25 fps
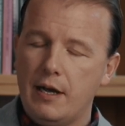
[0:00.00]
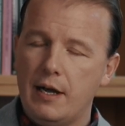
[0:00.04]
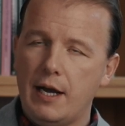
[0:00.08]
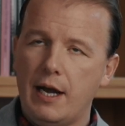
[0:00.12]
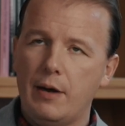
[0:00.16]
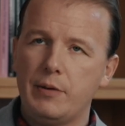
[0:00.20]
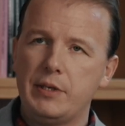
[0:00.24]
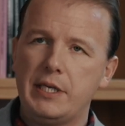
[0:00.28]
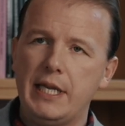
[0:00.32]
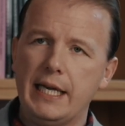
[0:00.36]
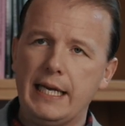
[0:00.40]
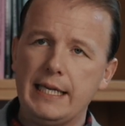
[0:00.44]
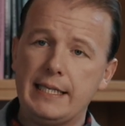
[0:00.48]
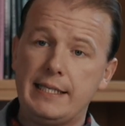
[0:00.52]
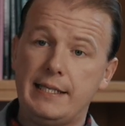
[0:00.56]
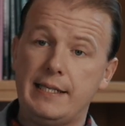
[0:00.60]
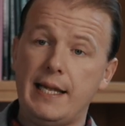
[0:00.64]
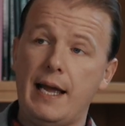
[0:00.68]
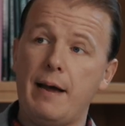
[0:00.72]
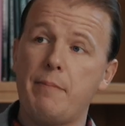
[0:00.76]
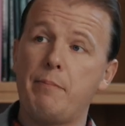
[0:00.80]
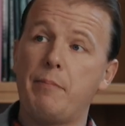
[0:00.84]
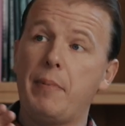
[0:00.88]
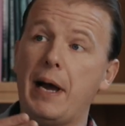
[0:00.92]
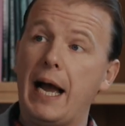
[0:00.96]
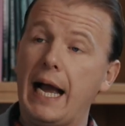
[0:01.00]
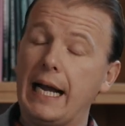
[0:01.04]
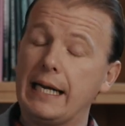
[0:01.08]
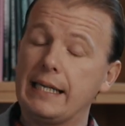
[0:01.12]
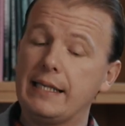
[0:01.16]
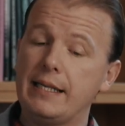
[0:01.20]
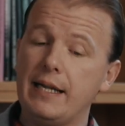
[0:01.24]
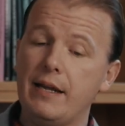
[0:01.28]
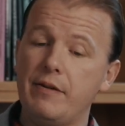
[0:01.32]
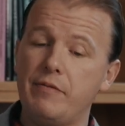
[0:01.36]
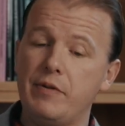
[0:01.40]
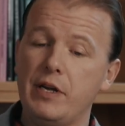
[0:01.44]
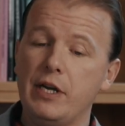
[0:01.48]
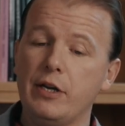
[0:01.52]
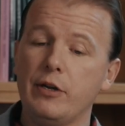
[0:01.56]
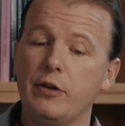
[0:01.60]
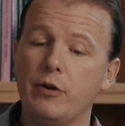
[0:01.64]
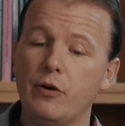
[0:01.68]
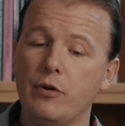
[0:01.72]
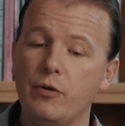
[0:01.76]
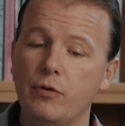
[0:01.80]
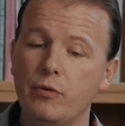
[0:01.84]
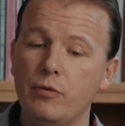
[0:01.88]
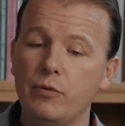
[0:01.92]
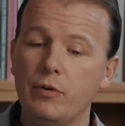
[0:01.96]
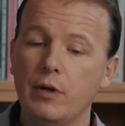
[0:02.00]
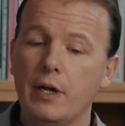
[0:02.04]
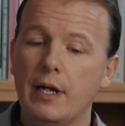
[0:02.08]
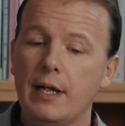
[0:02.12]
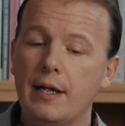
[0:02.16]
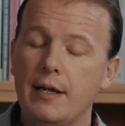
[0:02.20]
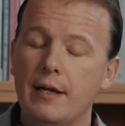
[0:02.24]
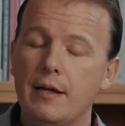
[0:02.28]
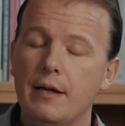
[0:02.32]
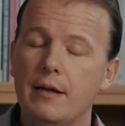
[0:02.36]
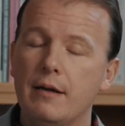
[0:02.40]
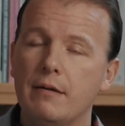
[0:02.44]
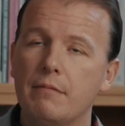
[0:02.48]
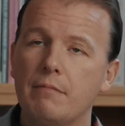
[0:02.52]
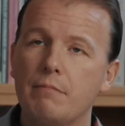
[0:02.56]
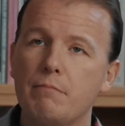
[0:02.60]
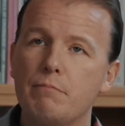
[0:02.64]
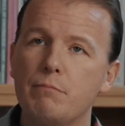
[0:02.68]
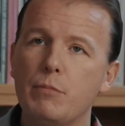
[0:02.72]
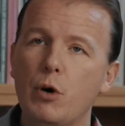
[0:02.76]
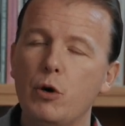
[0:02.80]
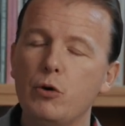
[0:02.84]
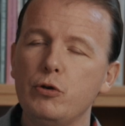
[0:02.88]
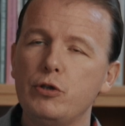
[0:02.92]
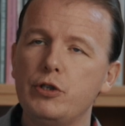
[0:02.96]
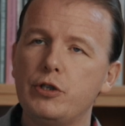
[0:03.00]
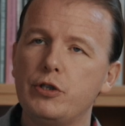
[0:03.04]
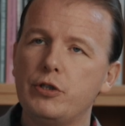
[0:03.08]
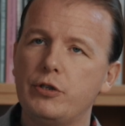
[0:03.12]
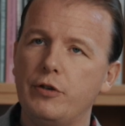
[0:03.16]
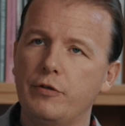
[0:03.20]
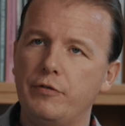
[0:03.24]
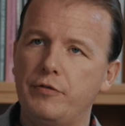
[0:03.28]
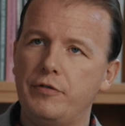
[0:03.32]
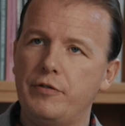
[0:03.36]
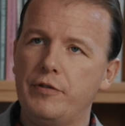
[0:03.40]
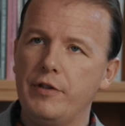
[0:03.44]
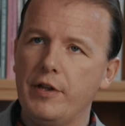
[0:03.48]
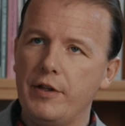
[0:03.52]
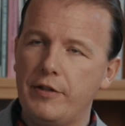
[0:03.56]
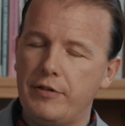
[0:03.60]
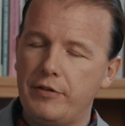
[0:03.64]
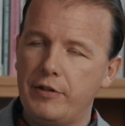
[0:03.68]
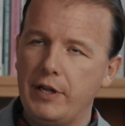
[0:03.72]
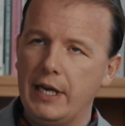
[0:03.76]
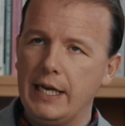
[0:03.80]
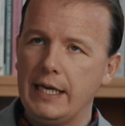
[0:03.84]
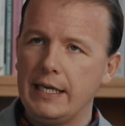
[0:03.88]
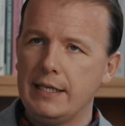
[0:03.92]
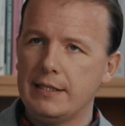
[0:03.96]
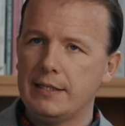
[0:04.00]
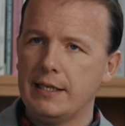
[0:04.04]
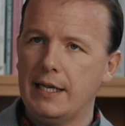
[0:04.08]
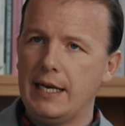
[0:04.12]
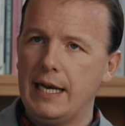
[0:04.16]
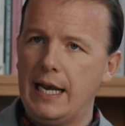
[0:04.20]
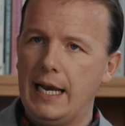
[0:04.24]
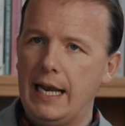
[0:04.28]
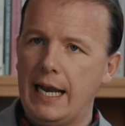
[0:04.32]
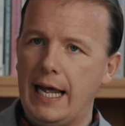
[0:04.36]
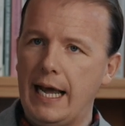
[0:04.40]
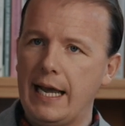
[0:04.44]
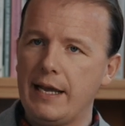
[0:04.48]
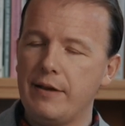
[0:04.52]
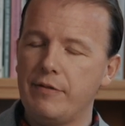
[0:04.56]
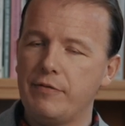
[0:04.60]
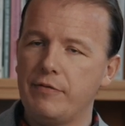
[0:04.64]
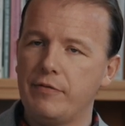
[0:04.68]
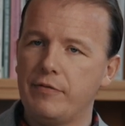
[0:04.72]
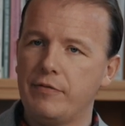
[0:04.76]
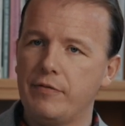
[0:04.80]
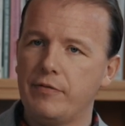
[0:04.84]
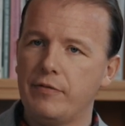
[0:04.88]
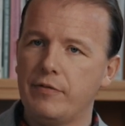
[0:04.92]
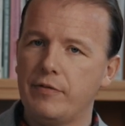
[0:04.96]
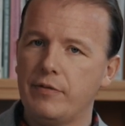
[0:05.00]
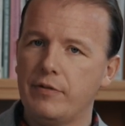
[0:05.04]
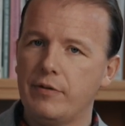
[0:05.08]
I would take a step back, Davy, and go, most of the things in life